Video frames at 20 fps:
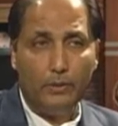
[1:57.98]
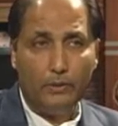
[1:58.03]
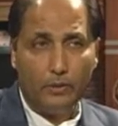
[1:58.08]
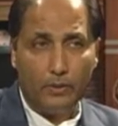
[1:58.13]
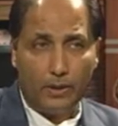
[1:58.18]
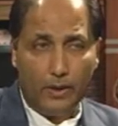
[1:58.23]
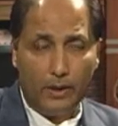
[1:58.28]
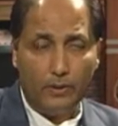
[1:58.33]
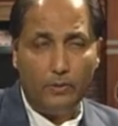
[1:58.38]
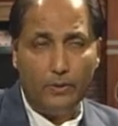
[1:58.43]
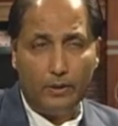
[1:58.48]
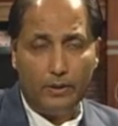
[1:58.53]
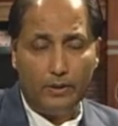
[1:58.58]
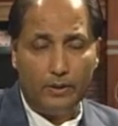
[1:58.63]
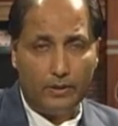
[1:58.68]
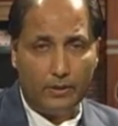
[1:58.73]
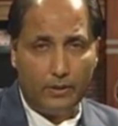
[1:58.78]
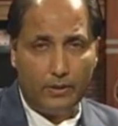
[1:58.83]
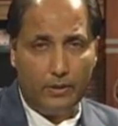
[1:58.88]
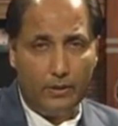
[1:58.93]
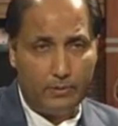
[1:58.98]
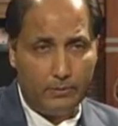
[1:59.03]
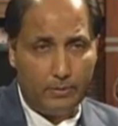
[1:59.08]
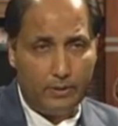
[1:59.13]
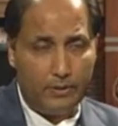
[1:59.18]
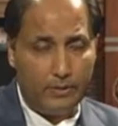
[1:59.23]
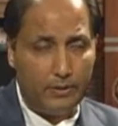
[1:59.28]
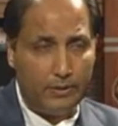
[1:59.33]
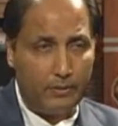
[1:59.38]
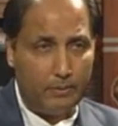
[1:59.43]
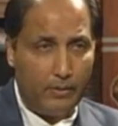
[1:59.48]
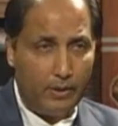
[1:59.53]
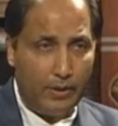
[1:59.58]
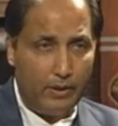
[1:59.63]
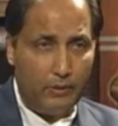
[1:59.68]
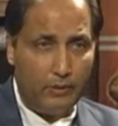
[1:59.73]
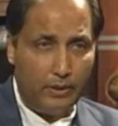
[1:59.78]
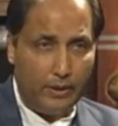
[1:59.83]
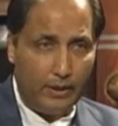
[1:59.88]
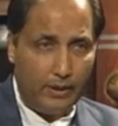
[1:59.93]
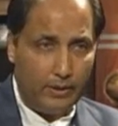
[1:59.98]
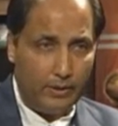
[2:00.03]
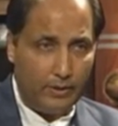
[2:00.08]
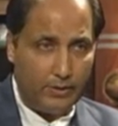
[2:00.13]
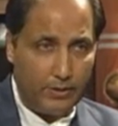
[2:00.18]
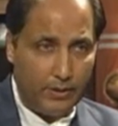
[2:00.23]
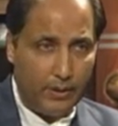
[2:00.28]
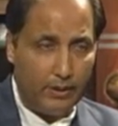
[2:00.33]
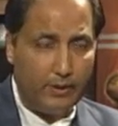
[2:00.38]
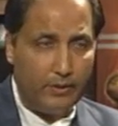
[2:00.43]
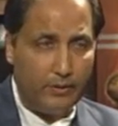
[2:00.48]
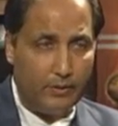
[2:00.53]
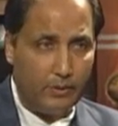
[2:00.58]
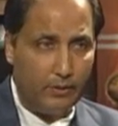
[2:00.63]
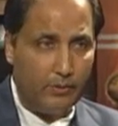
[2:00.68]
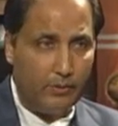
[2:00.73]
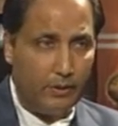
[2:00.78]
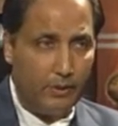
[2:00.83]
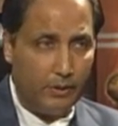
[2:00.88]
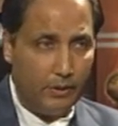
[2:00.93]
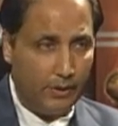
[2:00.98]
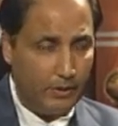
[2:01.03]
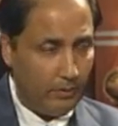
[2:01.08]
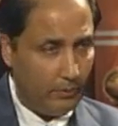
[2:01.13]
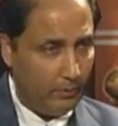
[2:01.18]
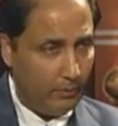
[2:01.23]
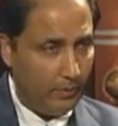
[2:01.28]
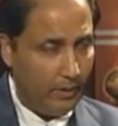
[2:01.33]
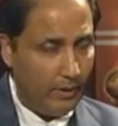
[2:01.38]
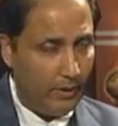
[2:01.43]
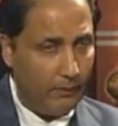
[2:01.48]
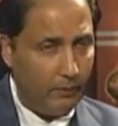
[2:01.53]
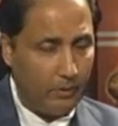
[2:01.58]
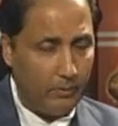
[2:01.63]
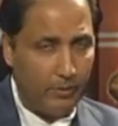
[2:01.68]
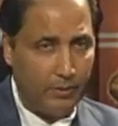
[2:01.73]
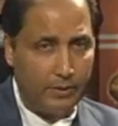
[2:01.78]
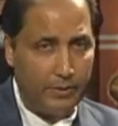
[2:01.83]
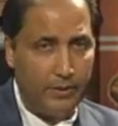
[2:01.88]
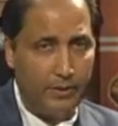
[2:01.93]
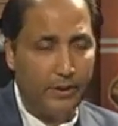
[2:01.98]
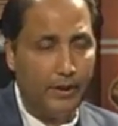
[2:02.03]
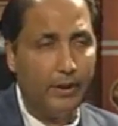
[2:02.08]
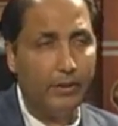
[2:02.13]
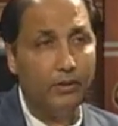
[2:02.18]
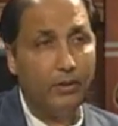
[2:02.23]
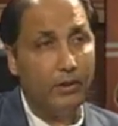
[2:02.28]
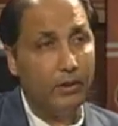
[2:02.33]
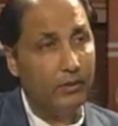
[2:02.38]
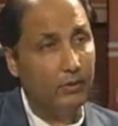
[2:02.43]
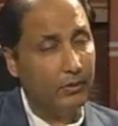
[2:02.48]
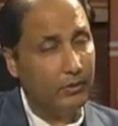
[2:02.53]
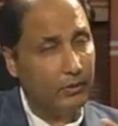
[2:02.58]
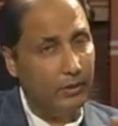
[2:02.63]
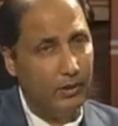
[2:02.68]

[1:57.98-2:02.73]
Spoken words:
calculate that cost basis by looking at the check you made for purchasing it, or